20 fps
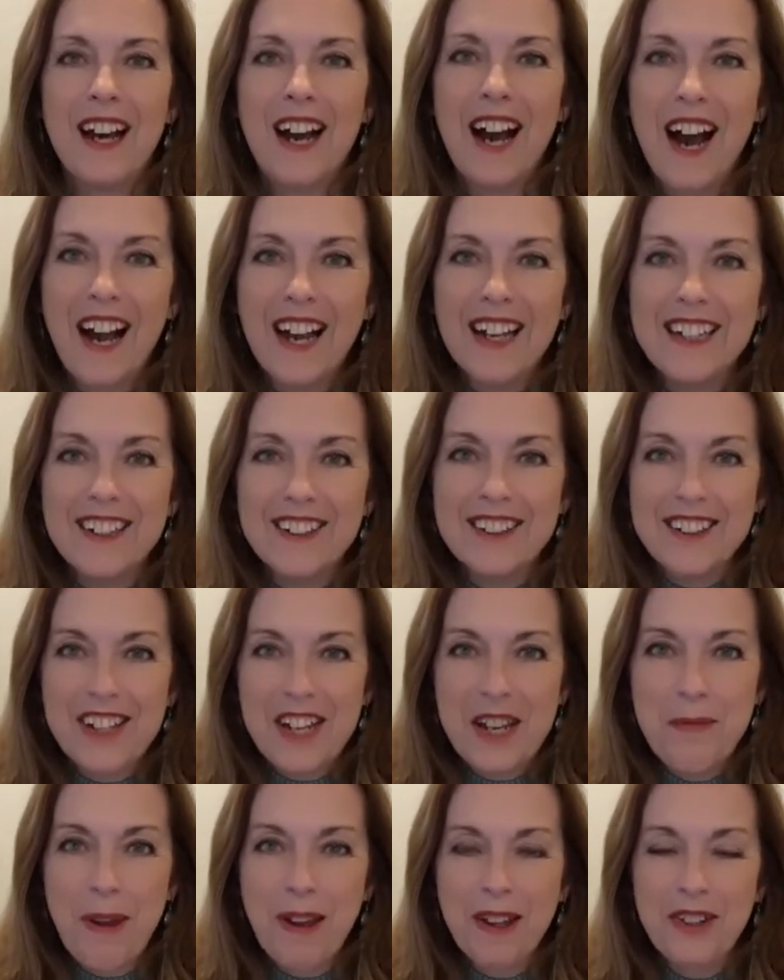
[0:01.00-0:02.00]
Hi, and it's
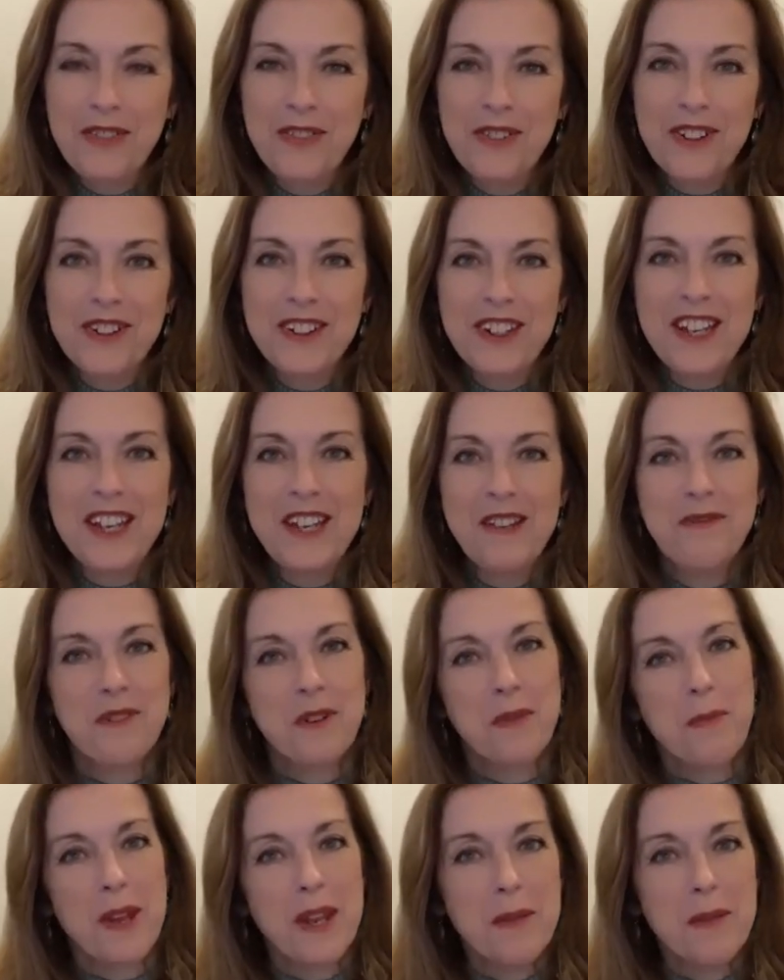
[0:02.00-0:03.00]
Clare Maxfield here
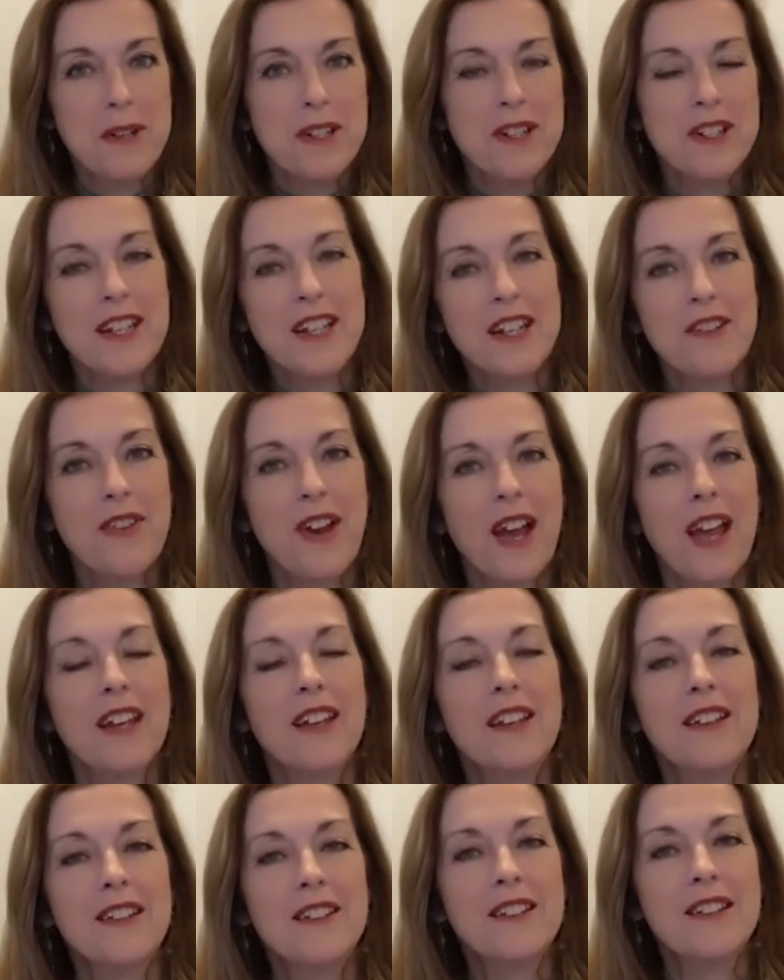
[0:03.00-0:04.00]
from Image
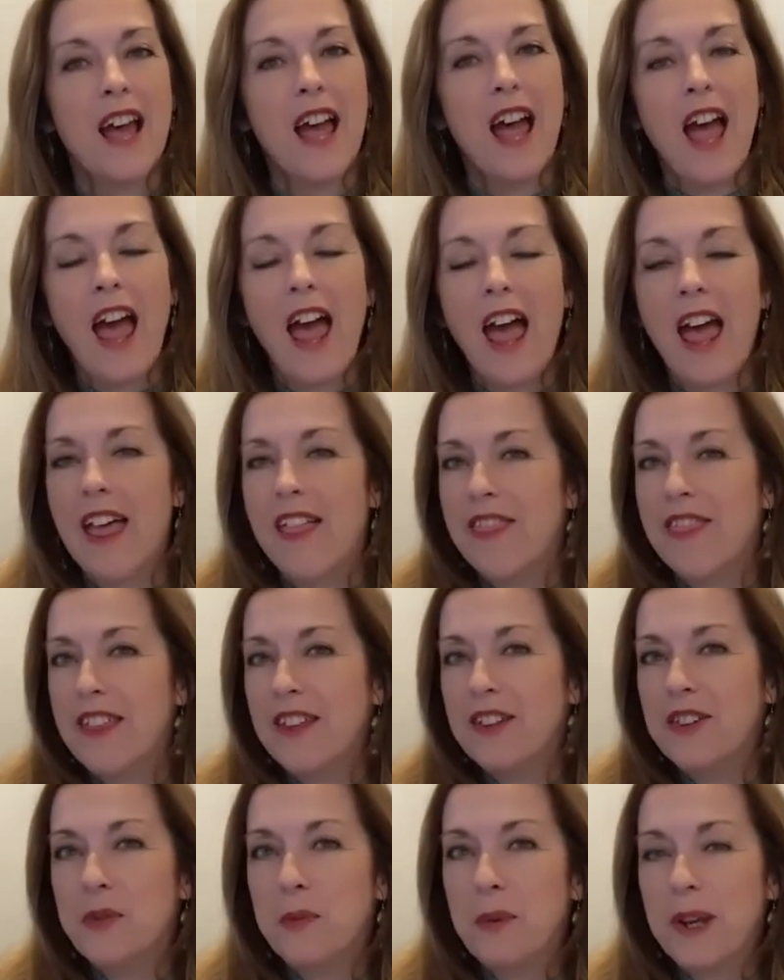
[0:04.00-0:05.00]
Innovators. And
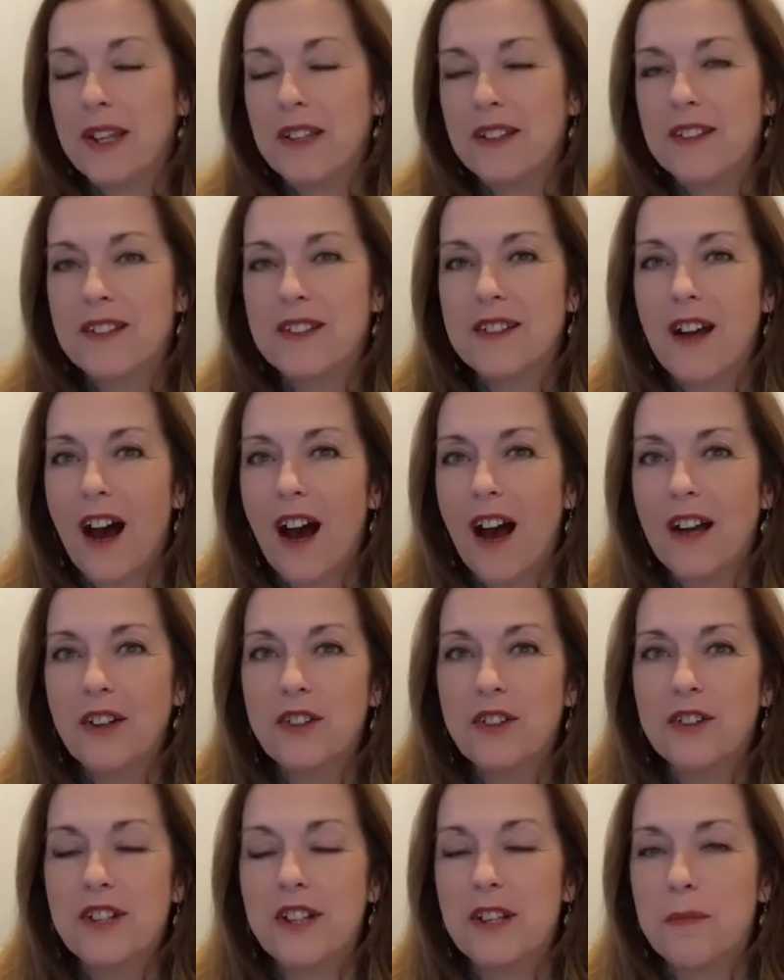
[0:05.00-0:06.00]
this week's
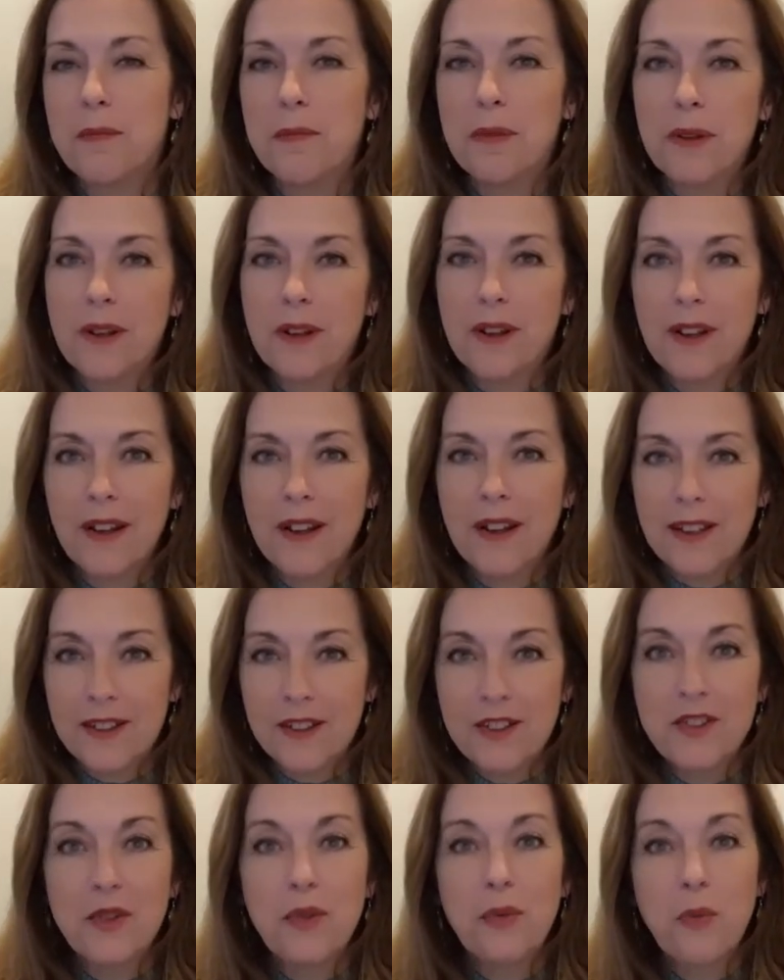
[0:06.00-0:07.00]
style tip
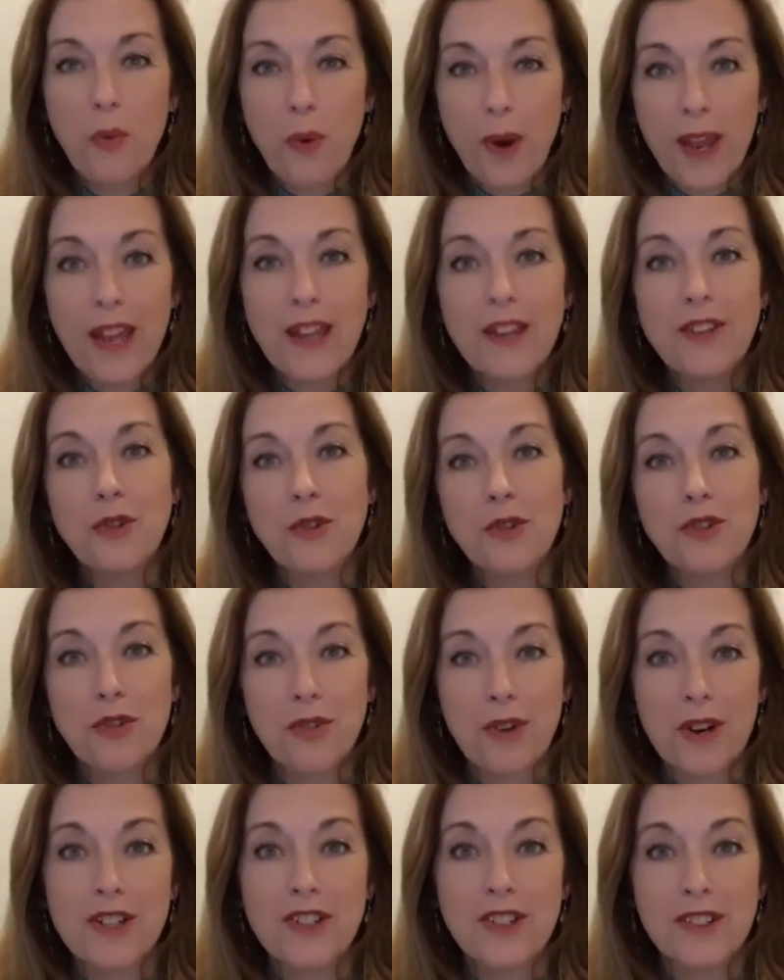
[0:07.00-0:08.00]
is to wear your
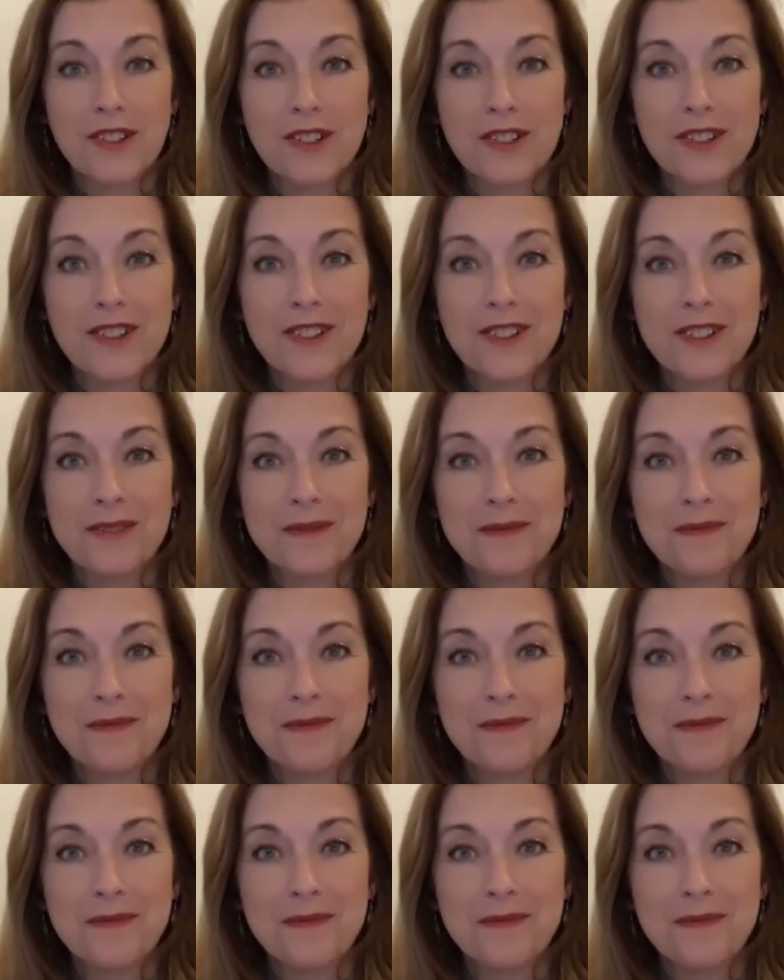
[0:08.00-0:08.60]
treasures.